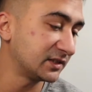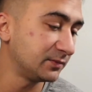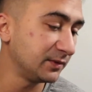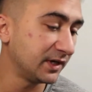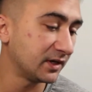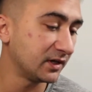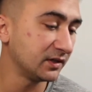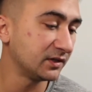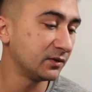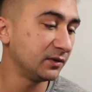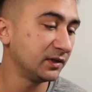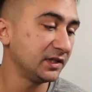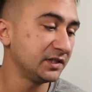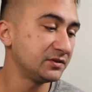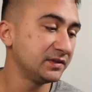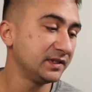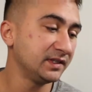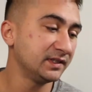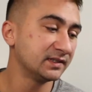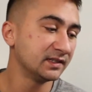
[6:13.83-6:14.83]
we got our
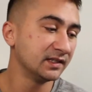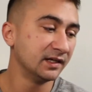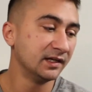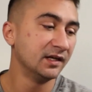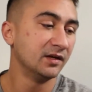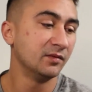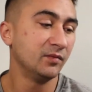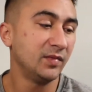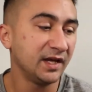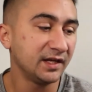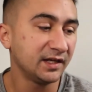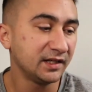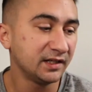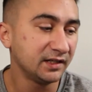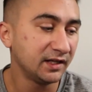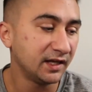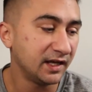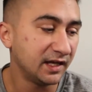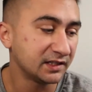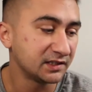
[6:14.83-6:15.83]
toiletries.
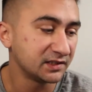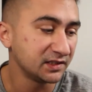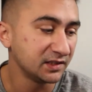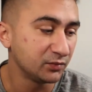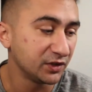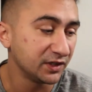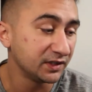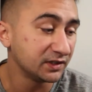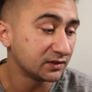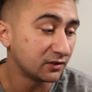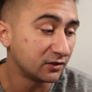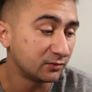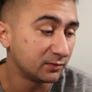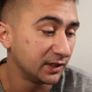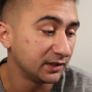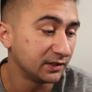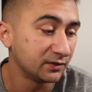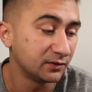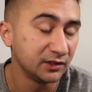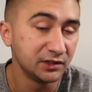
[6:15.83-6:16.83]
Megan actually brings all
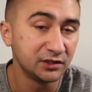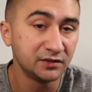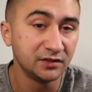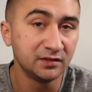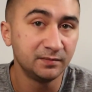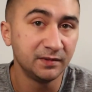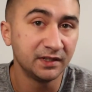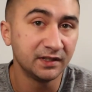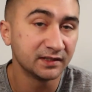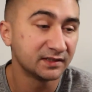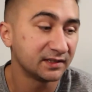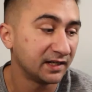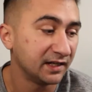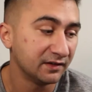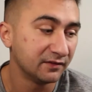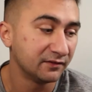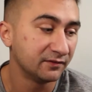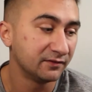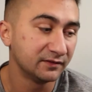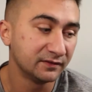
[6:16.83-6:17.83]
my toiletries because I
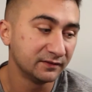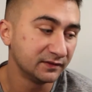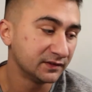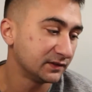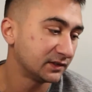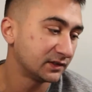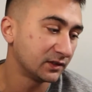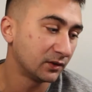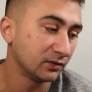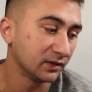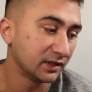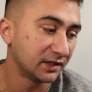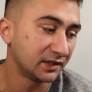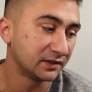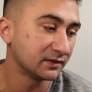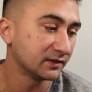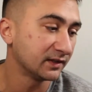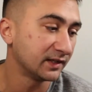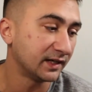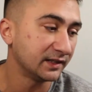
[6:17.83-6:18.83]
have so
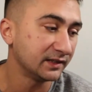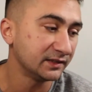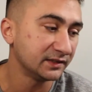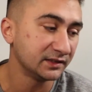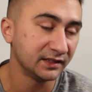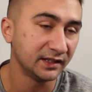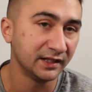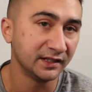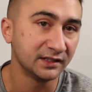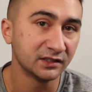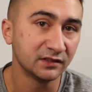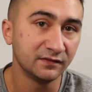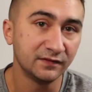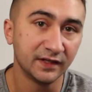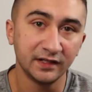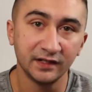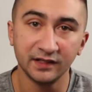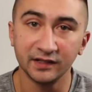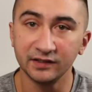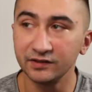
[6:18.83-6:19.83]
little that they just
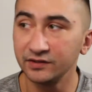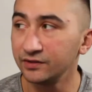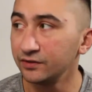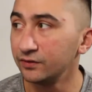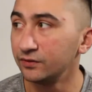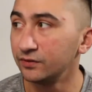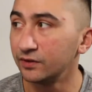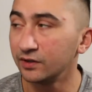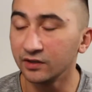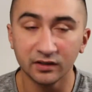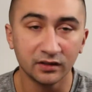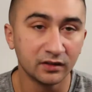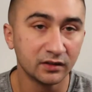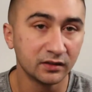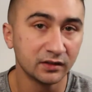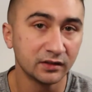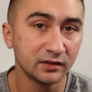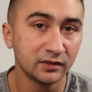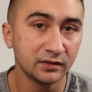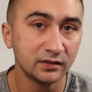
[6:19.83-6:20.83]
fit into
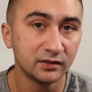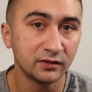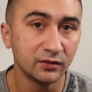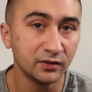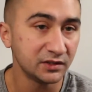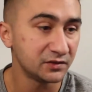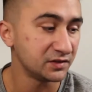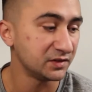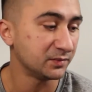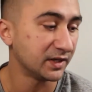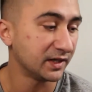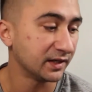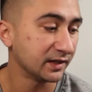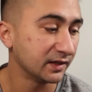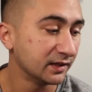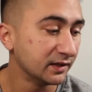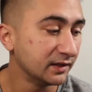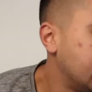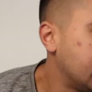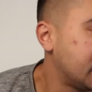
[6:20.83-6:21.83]
her toiletry bag.
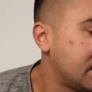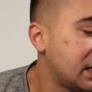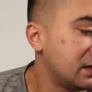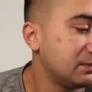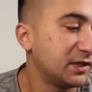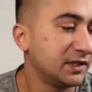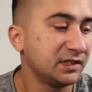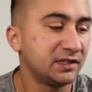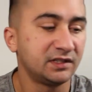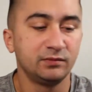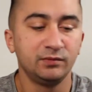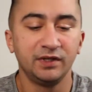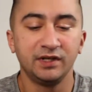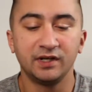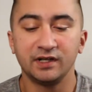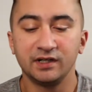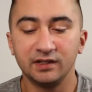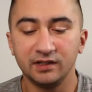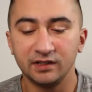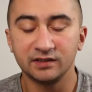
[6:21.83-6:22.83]
Not that much. We
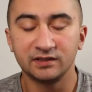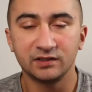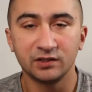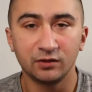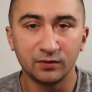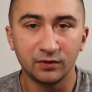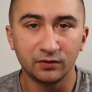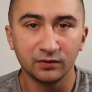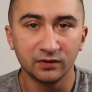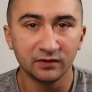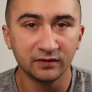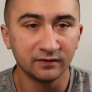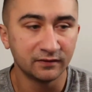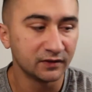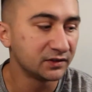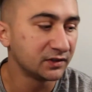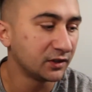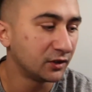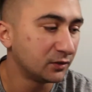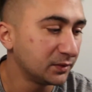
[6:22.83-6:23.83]
got a soap holder for
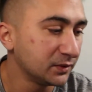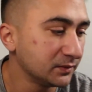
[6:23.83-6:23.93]
soap,